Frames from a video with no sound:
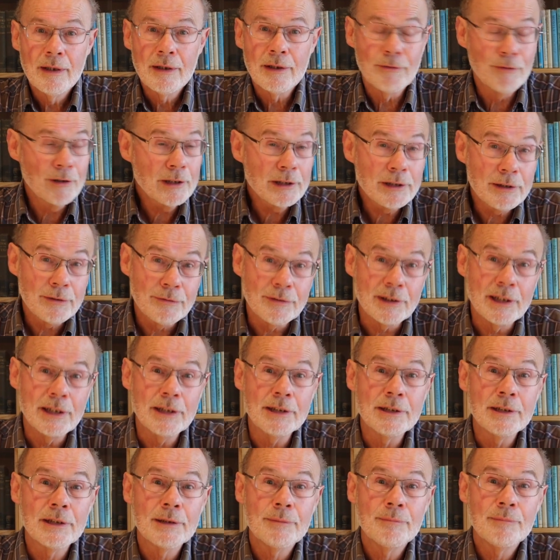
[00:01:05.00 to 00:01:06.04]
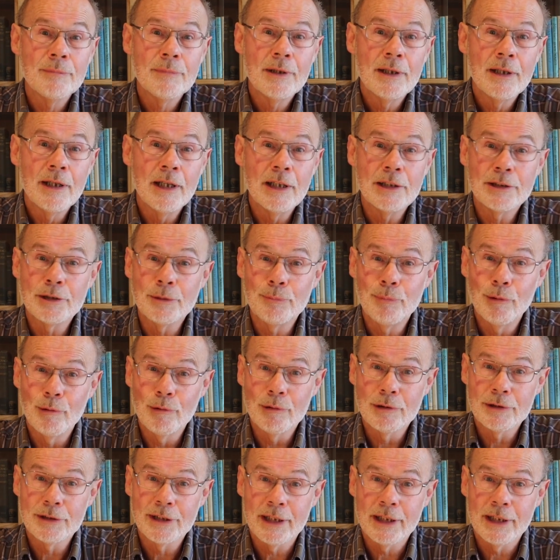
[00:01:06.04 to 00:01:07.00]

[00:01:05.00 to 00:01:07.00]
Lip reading: The first of these is the polar